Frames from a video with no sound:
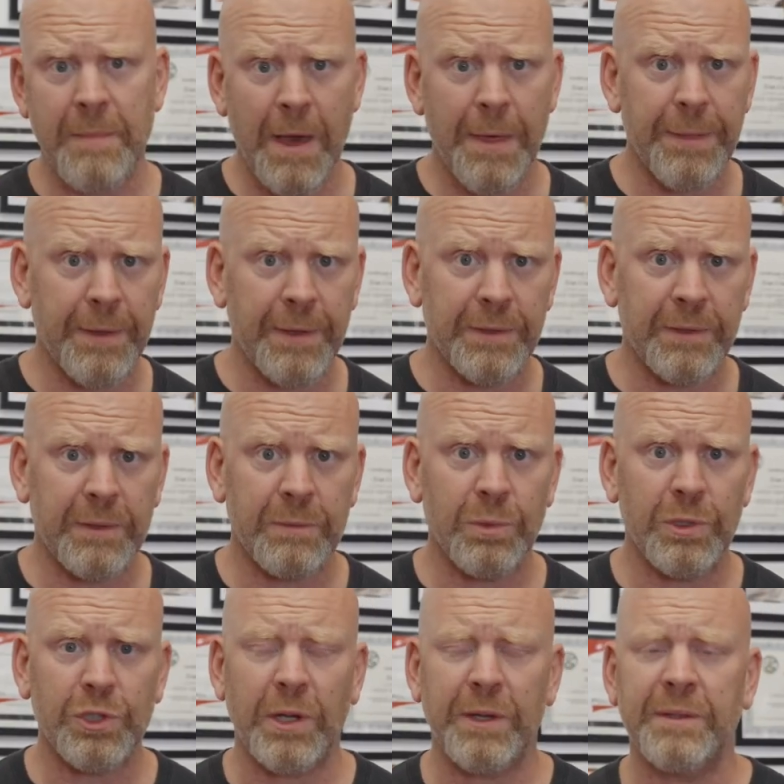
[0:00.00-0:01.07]
methods,
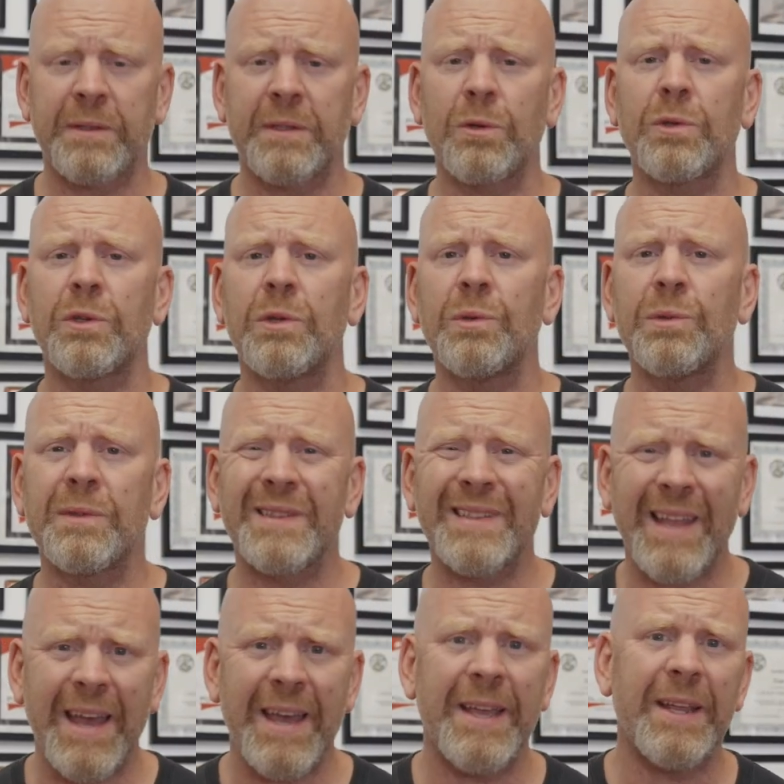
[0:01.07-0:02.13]
which I still use
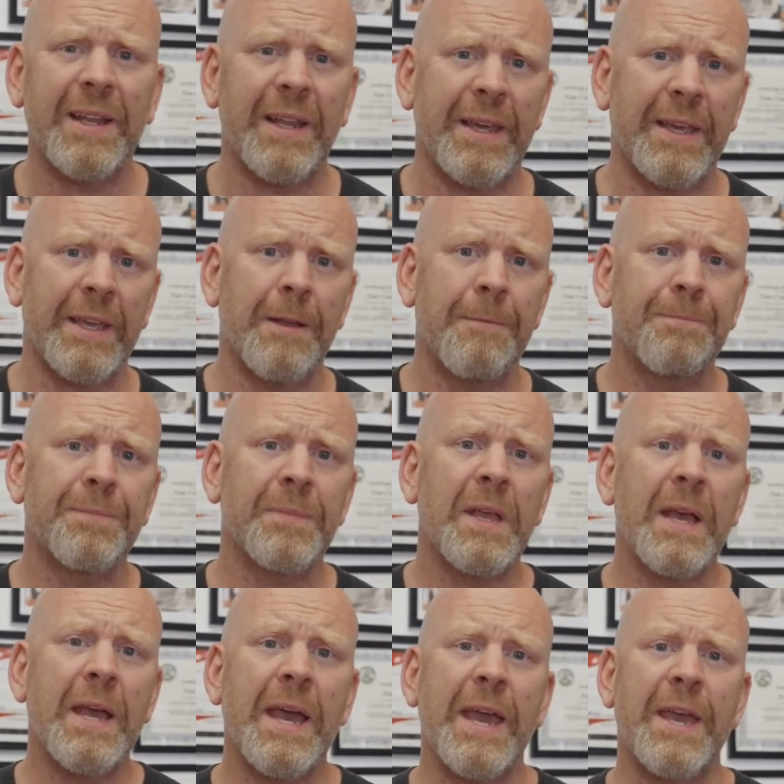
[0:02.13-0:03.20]
daily.
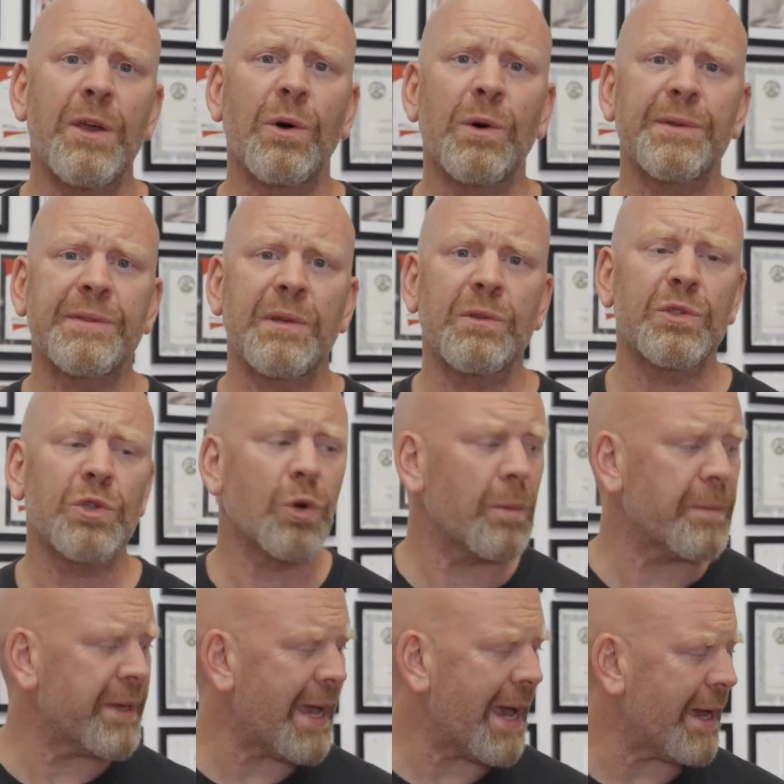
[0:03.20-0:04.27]
He also taught
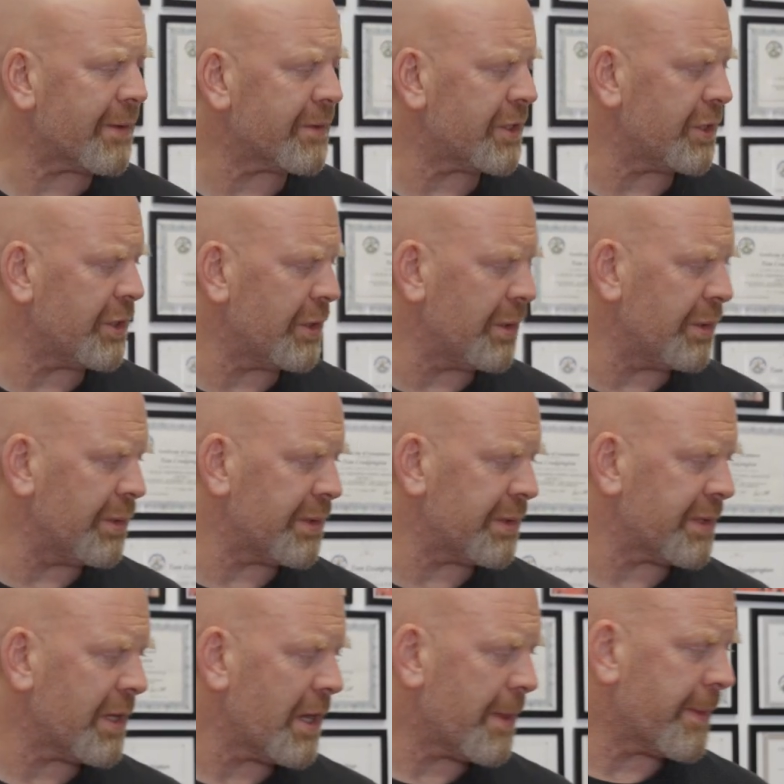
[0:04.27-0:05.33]
me how to
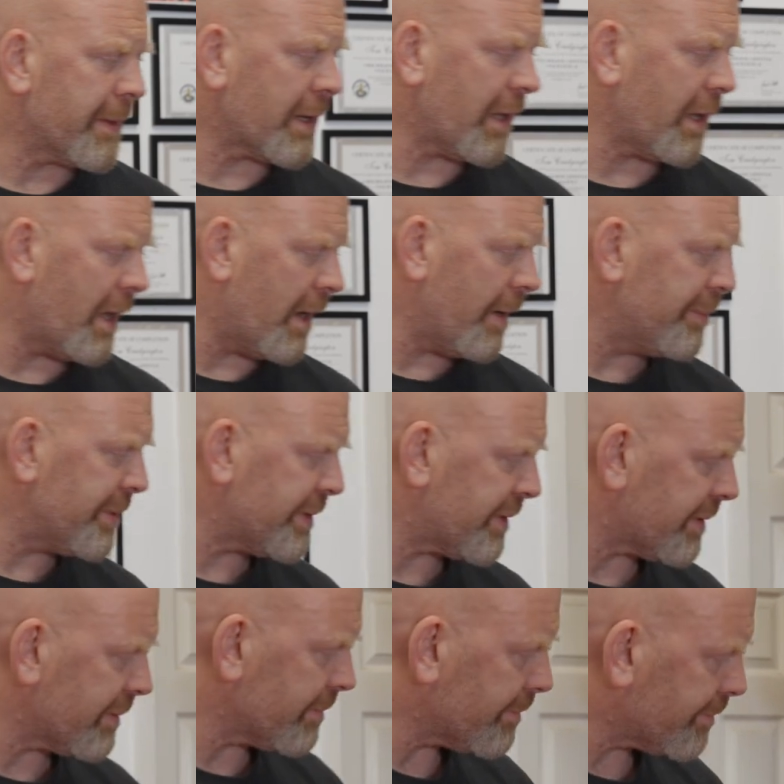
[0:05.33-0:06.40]
use the clubs,